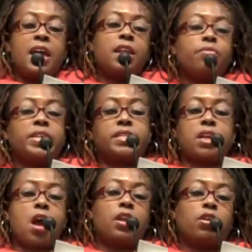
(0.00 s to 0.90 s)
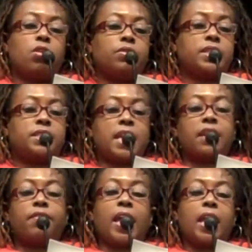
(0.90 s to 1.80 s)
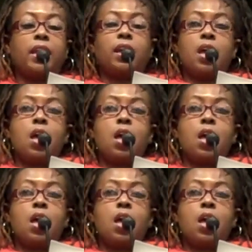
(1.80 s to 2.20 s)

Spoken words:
In a recent article, The State of Hate,